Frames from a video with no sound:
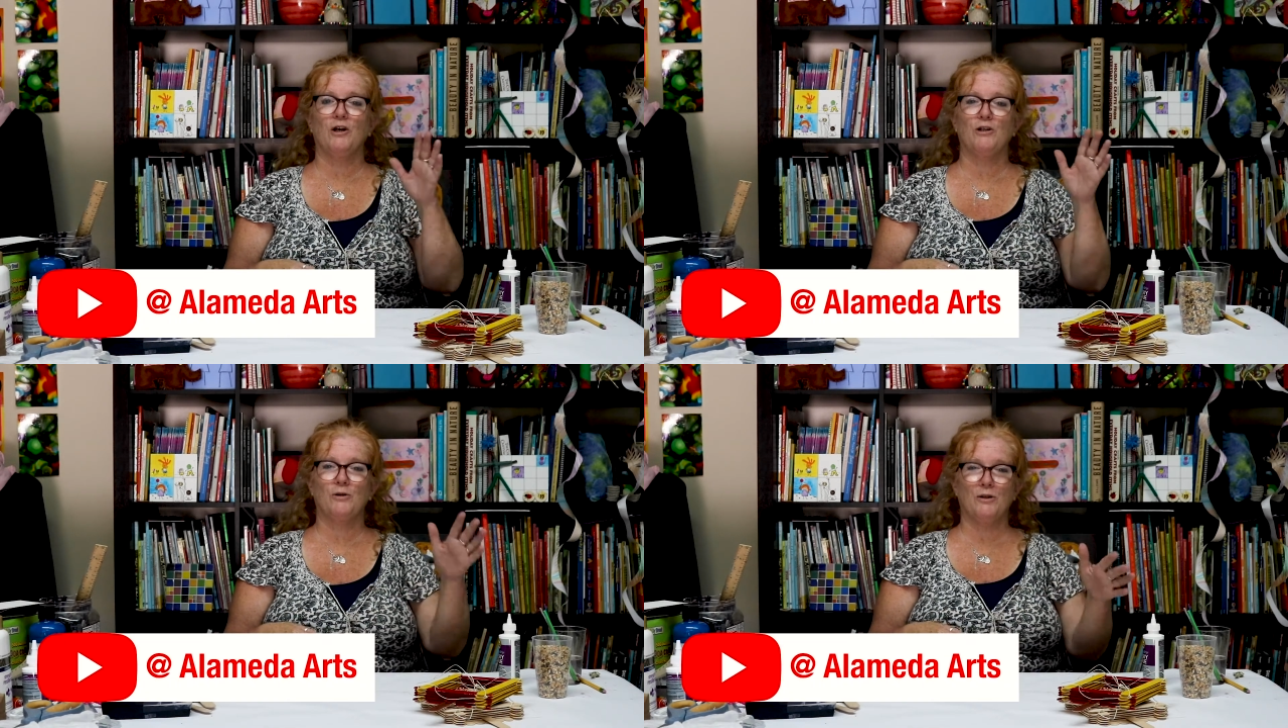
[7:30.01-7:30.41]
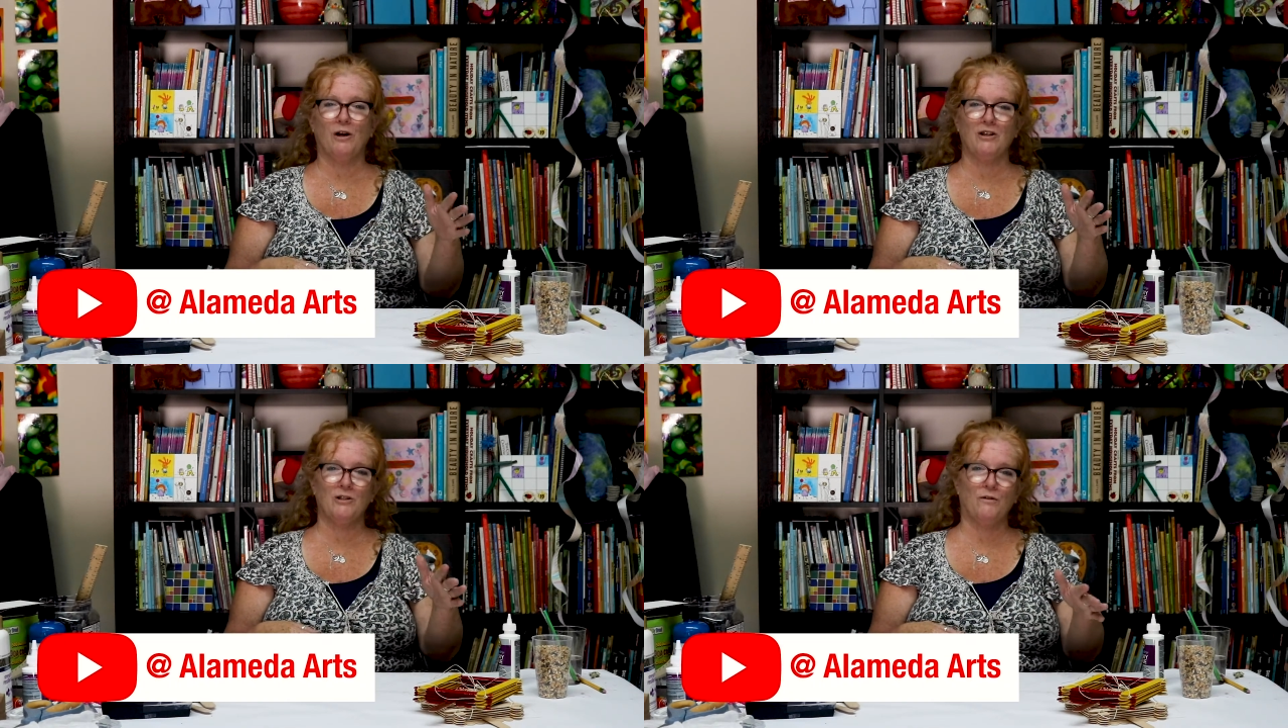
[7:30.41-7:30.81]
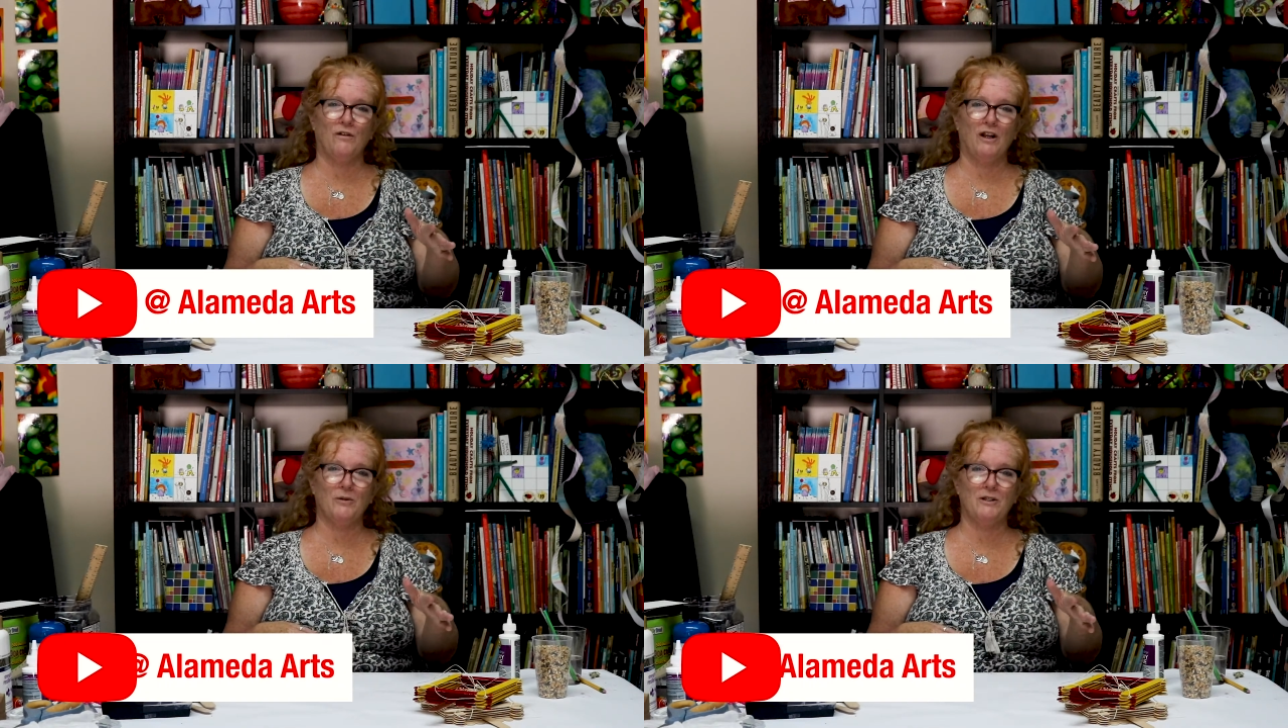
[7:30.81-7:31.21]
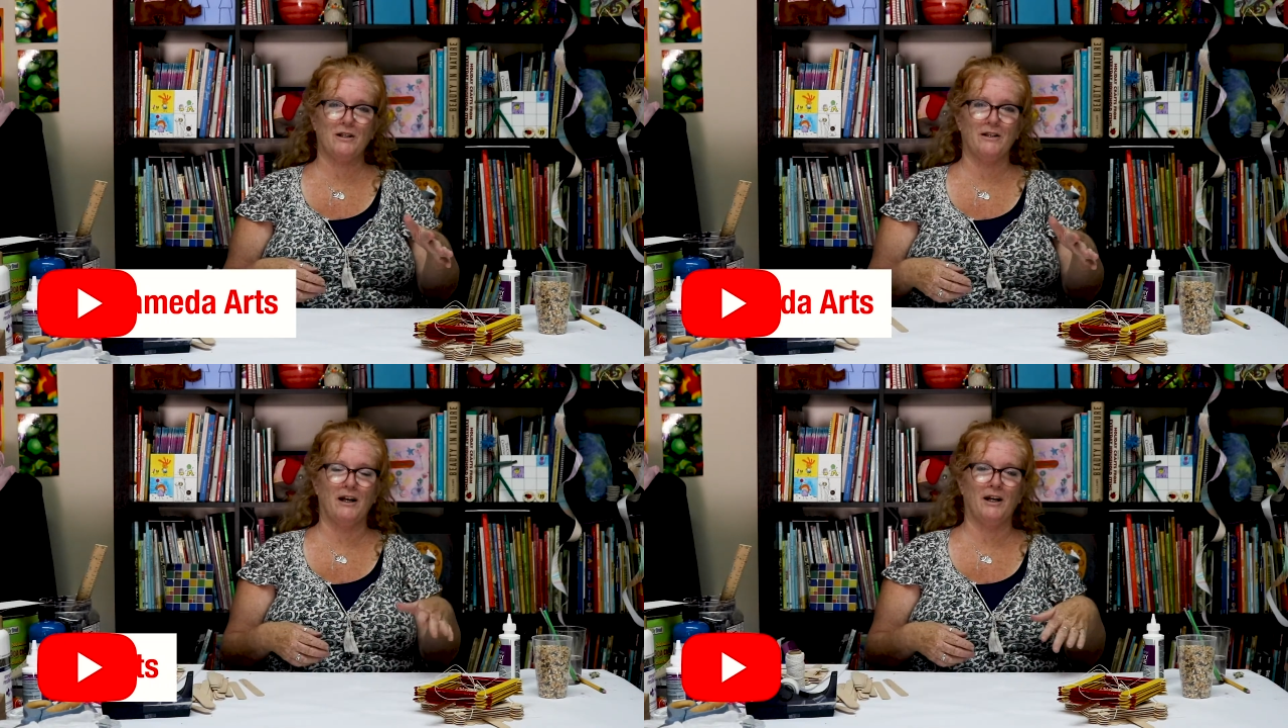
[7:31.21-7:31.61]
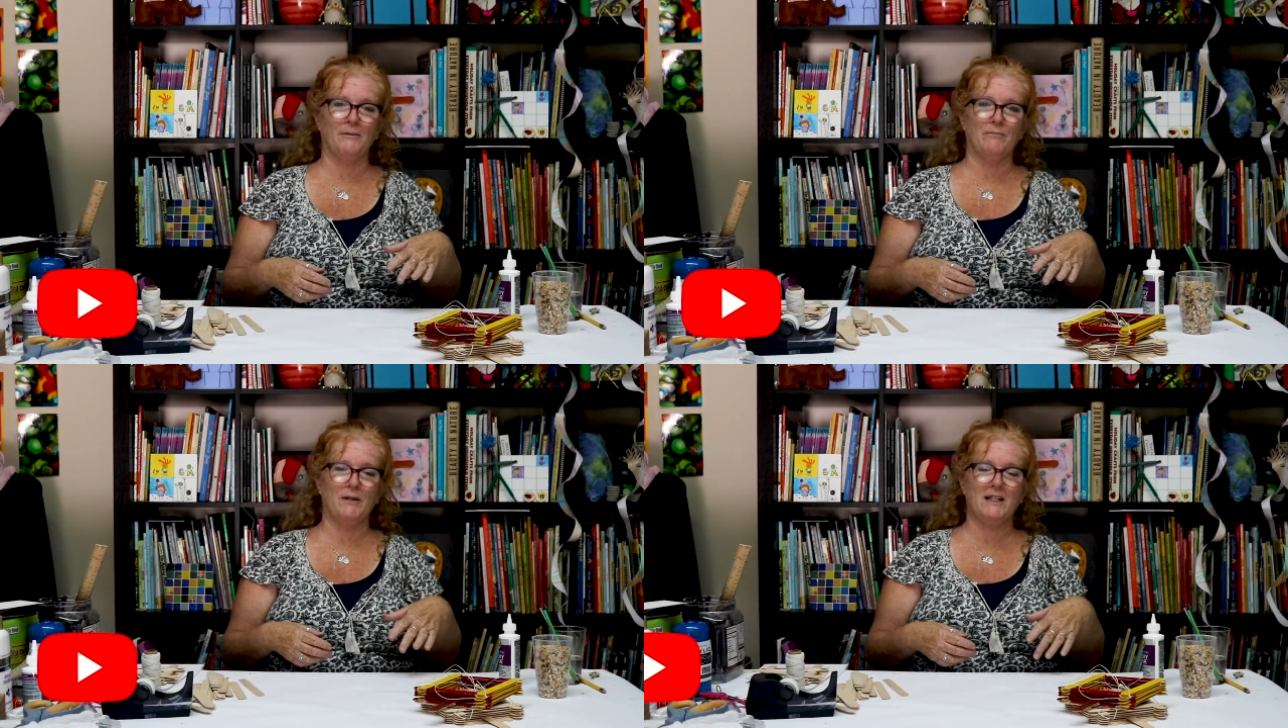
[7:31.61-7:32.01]
You can also follow us on
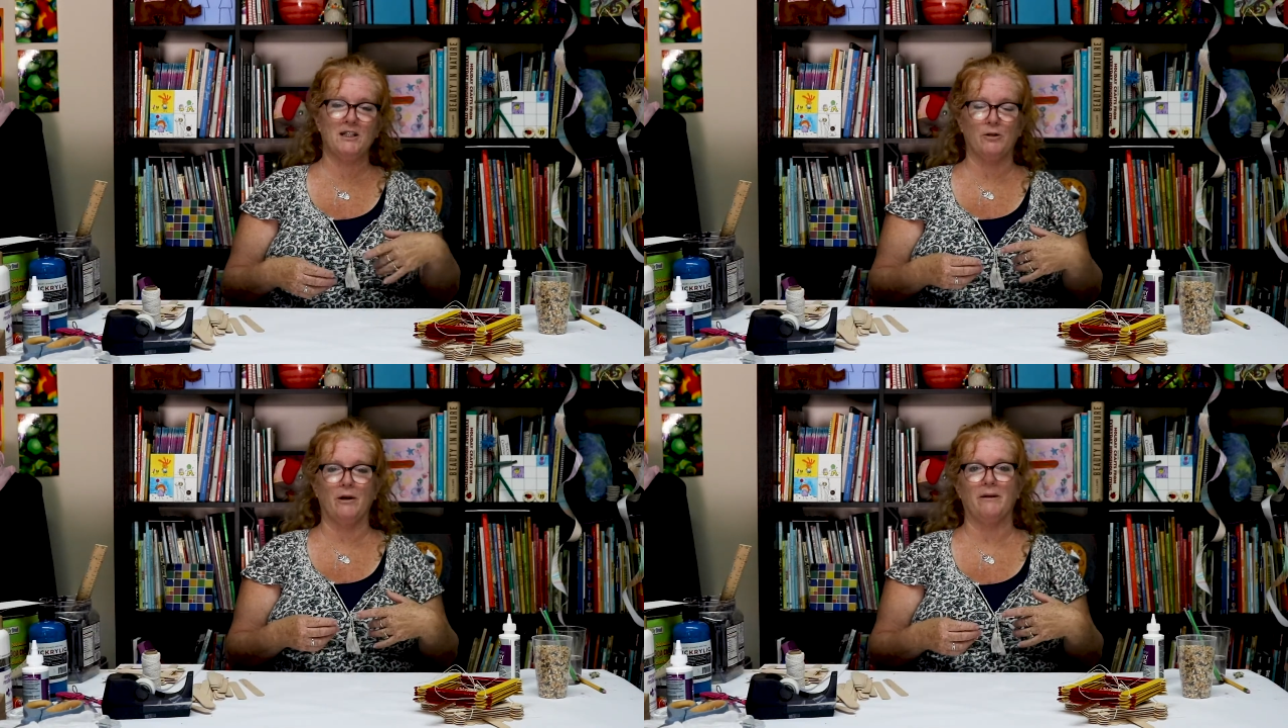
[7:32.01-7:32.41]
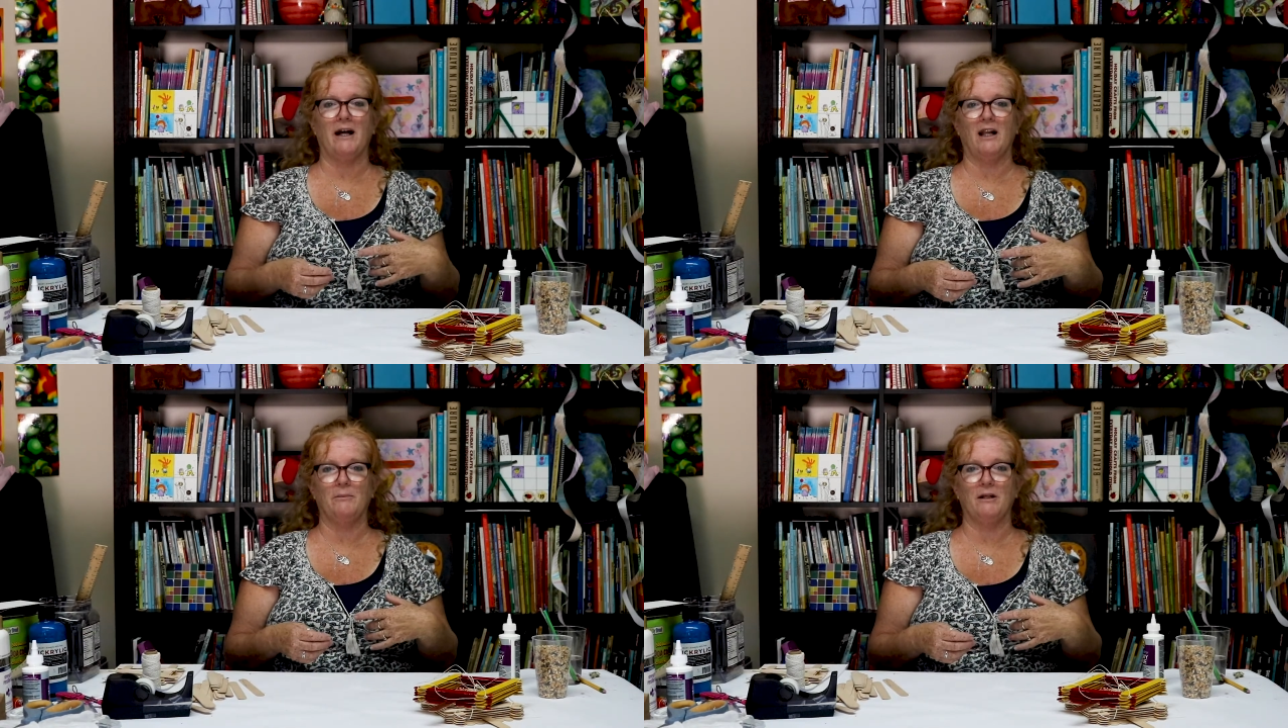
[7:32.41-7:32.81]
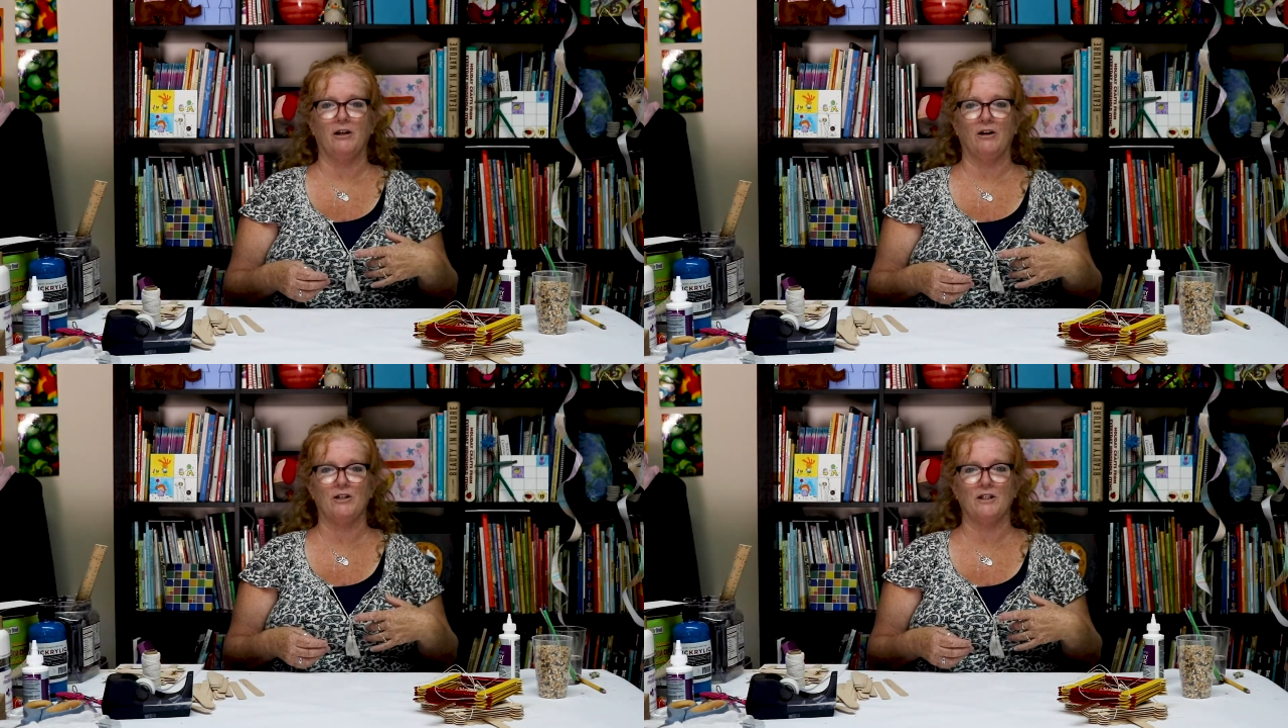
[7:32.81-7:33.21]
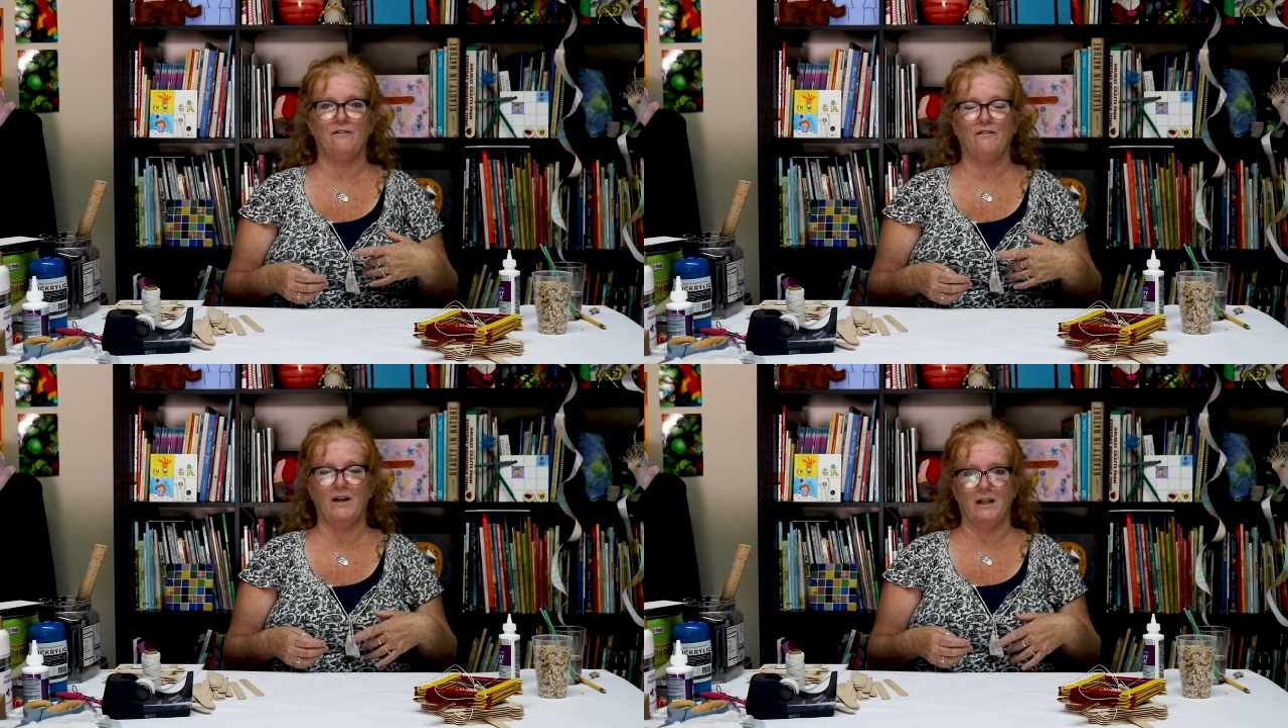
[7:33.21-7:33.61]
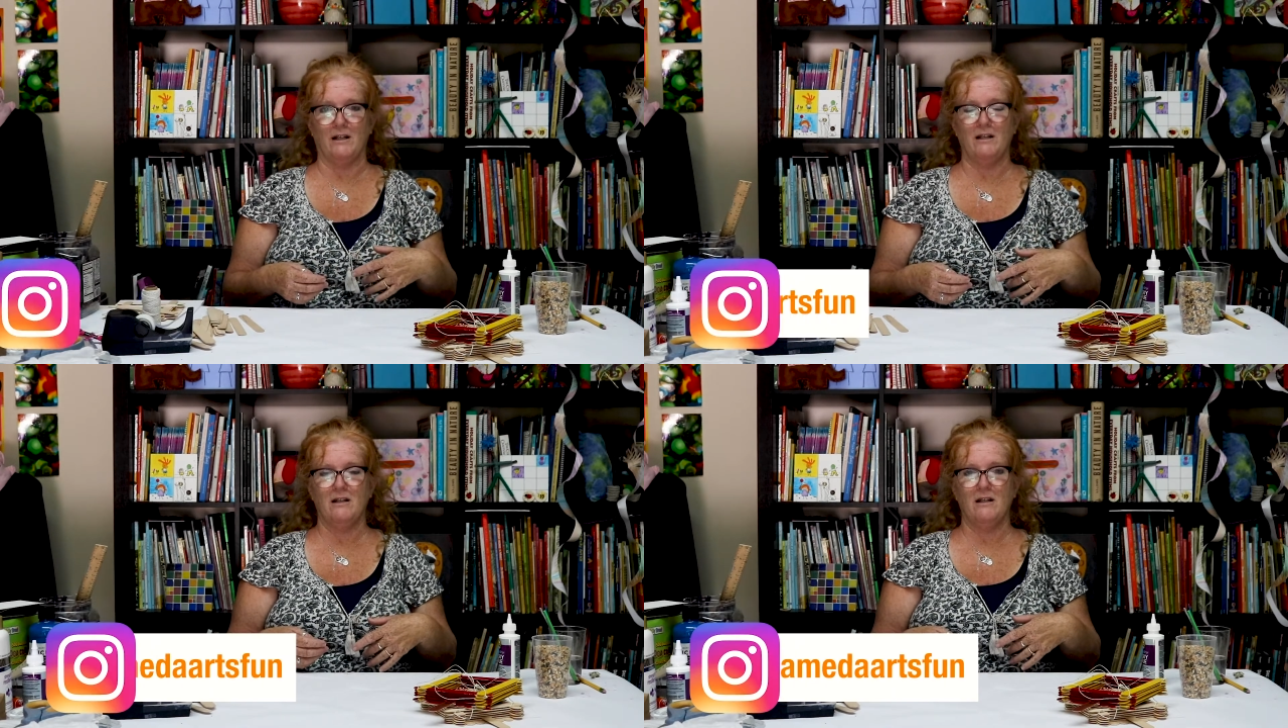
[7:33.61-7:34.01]
Instagram at Alameda Arts Fun,